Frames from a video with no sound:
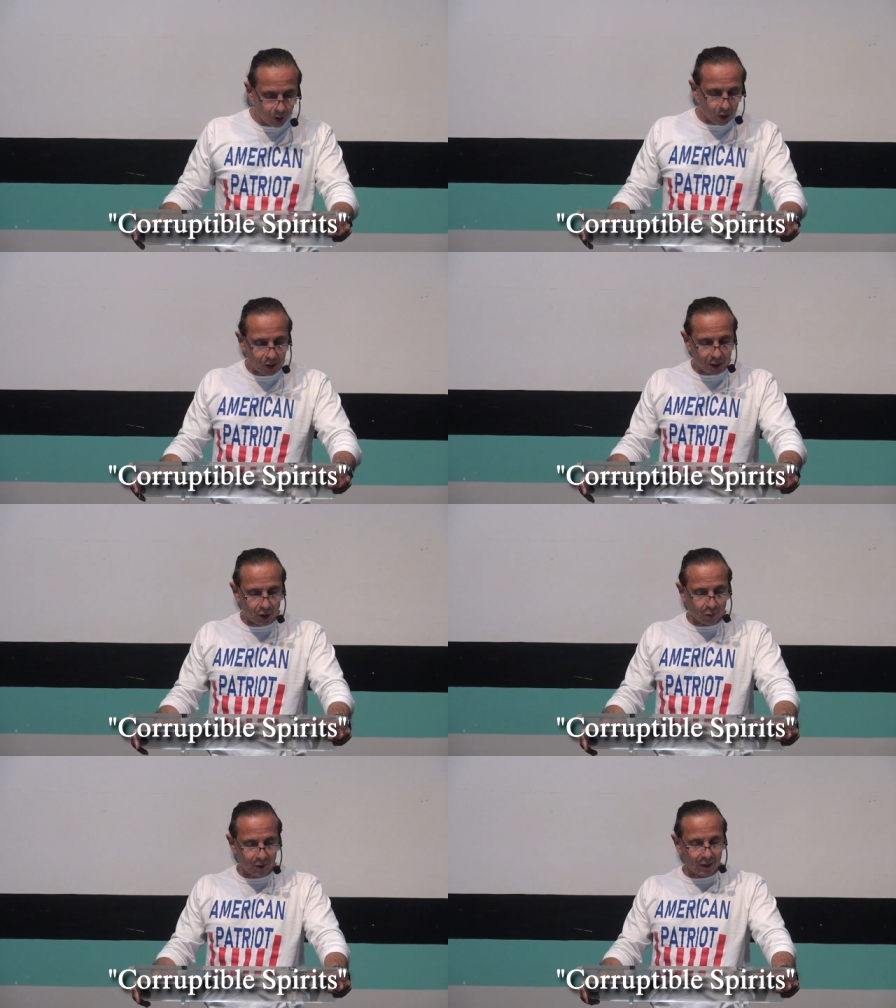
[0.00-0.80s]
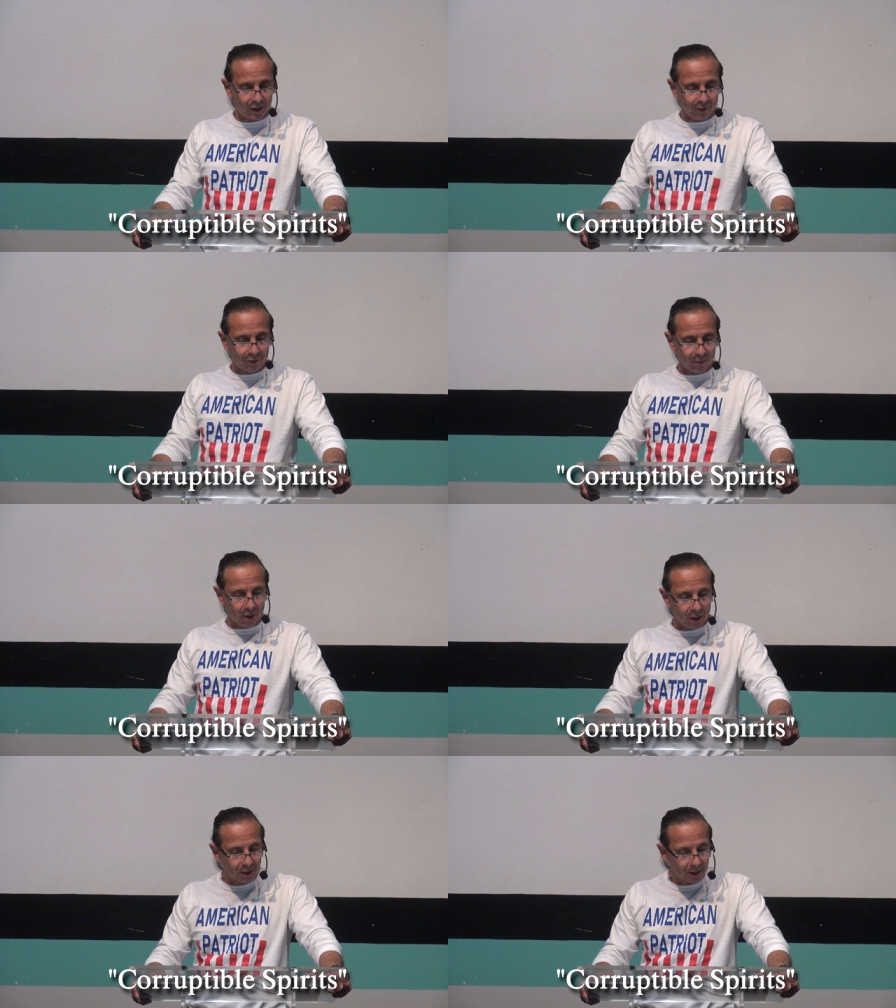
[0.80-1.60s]
just as you receive from
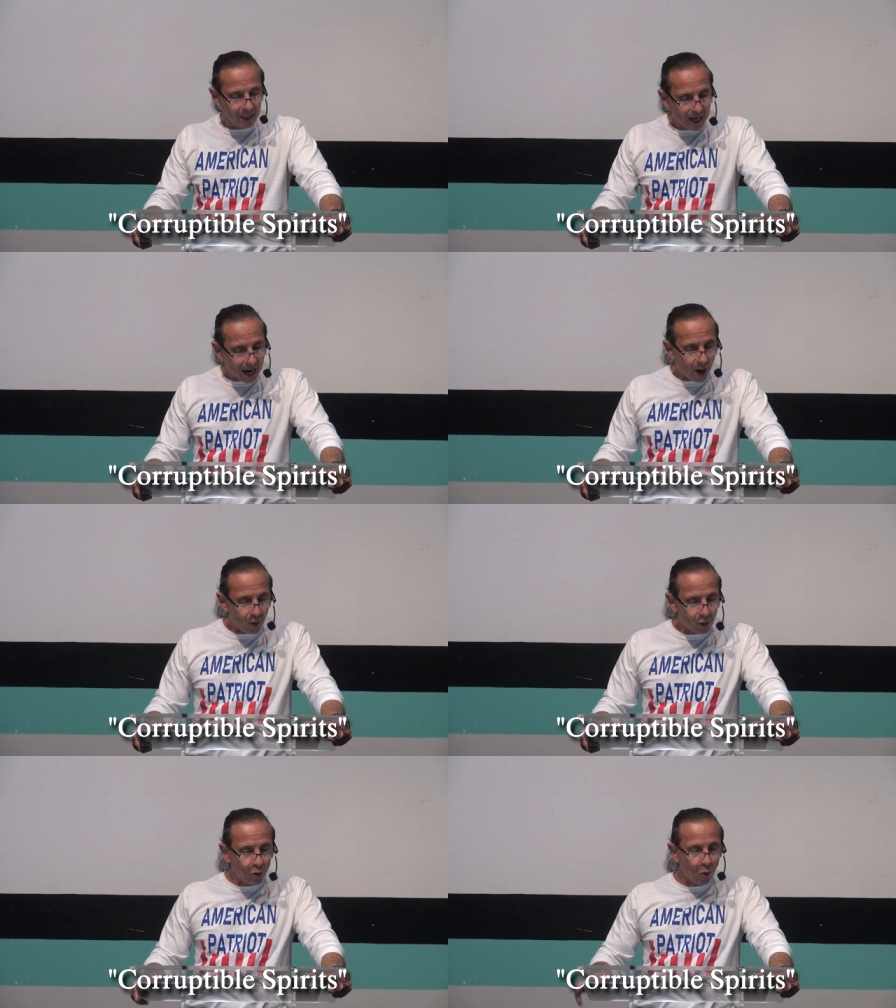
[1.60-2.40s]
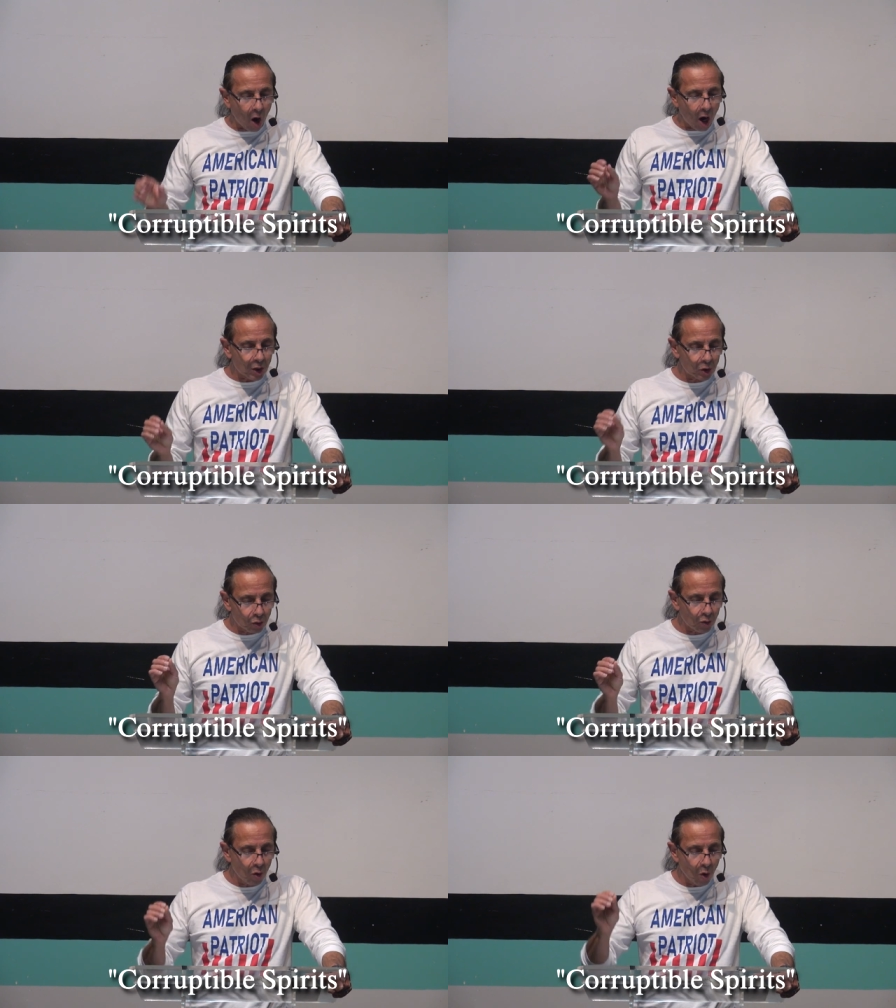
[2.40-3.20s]
us, how you ought
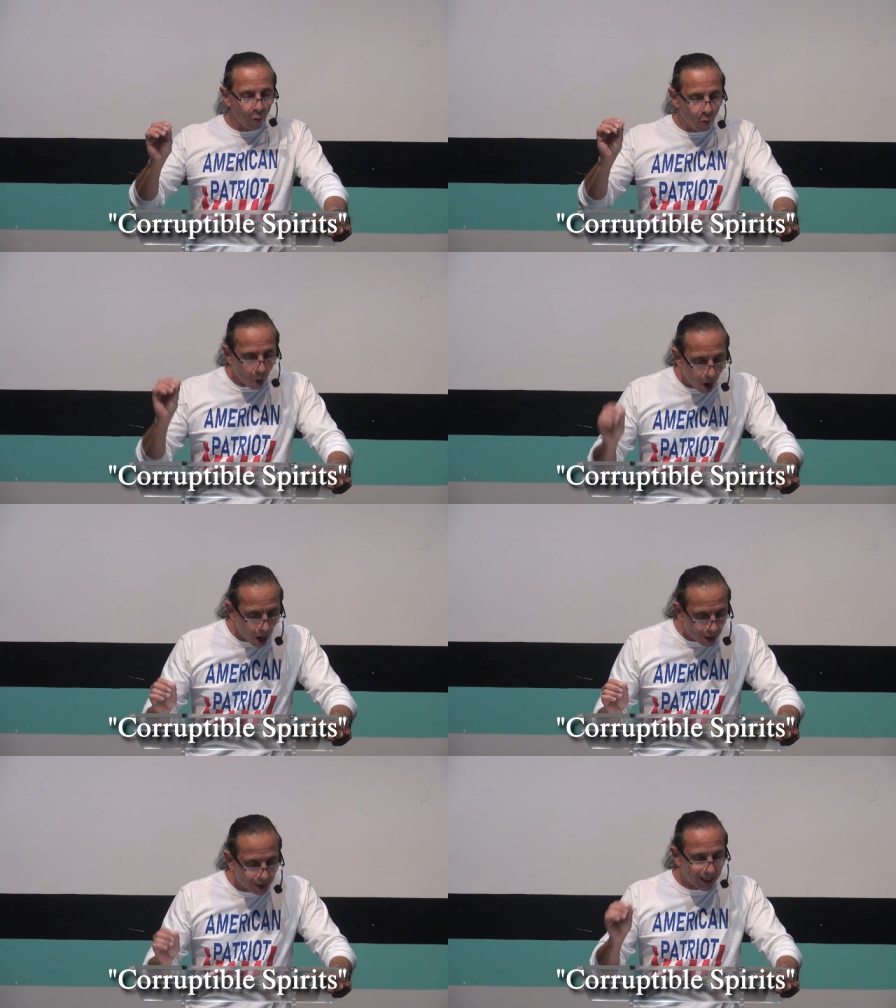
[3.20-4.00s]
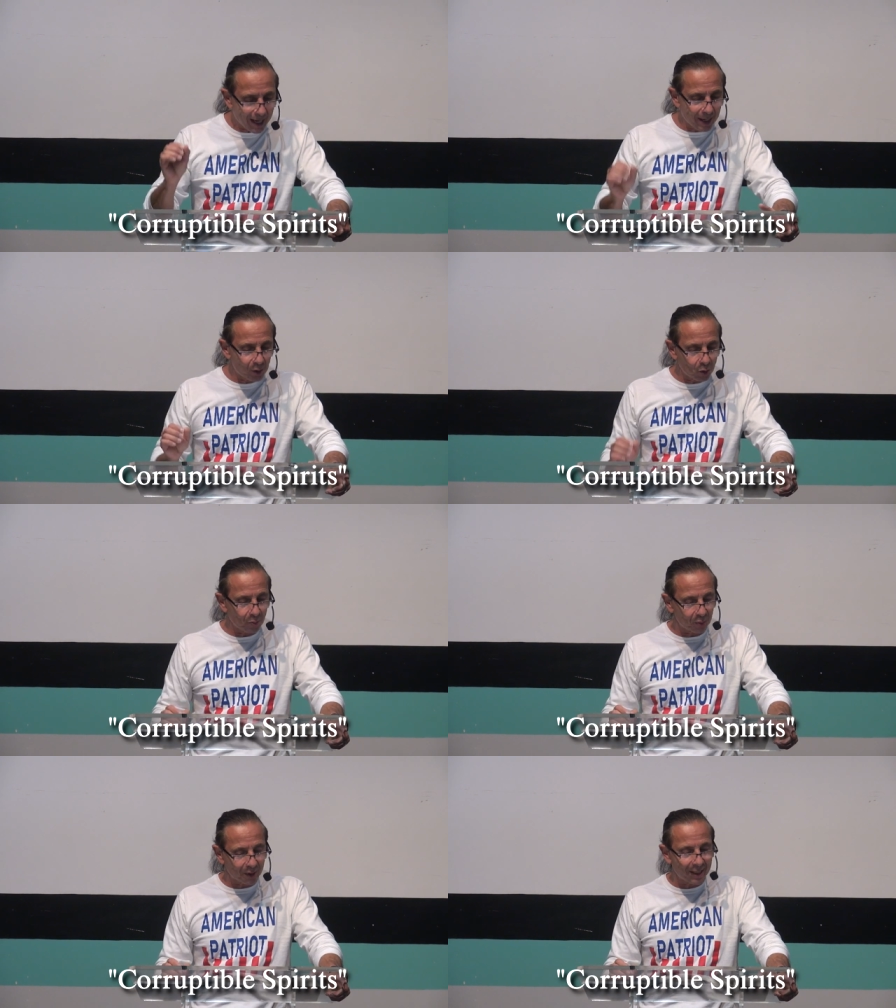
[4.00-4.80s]
to walk and to
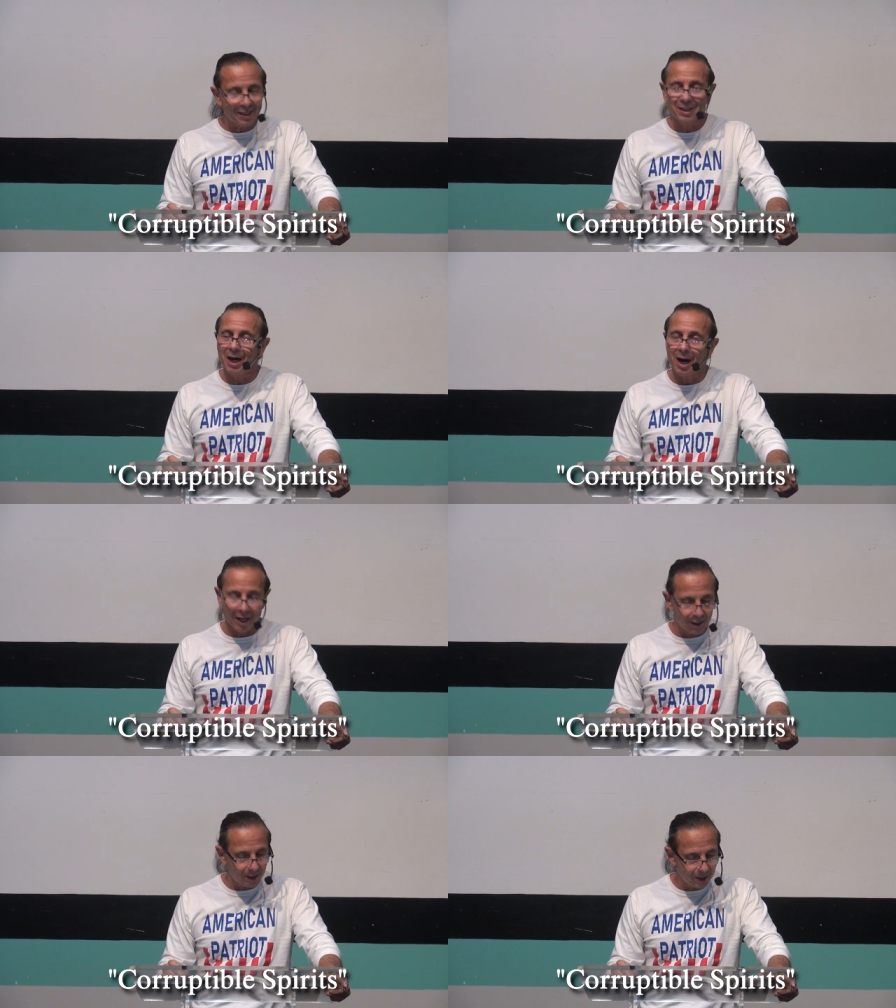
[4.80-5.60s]
please God.